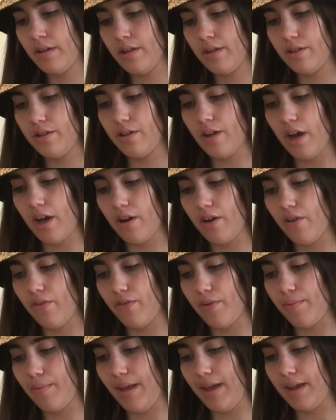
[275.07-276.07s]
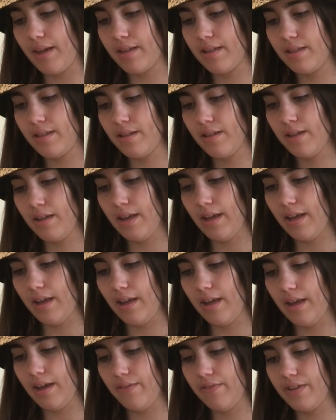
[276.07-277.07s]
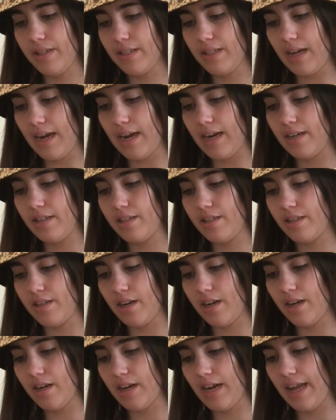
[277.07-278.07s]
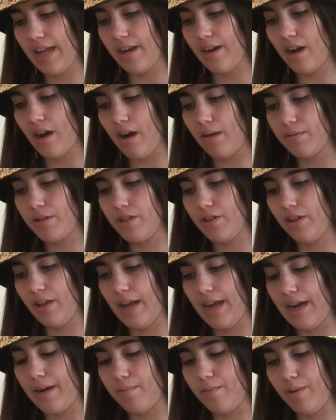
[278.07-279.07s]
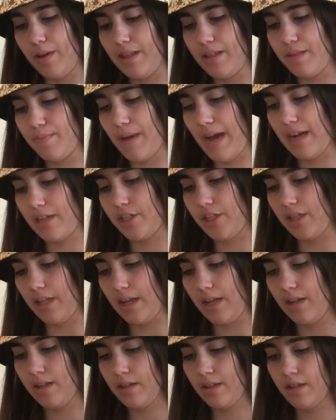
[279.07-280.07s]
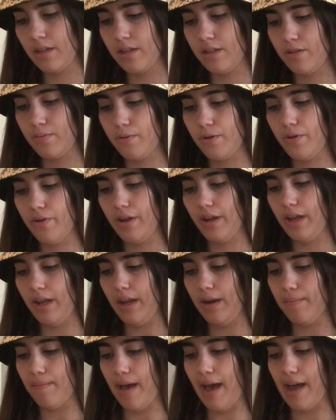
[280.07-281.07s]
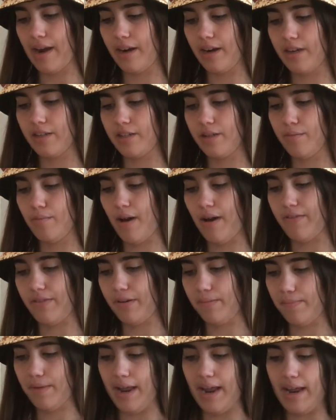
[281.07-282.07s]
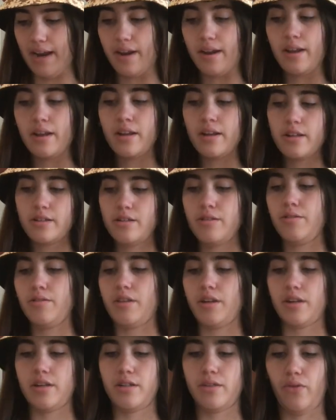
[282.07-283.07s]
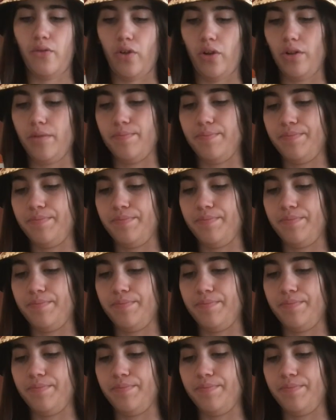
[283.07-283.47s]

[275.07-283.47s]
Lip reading: Do not overmix. If desired, stir in optional item with spatula. Spoon in batter to muffin pan, 2/3 full.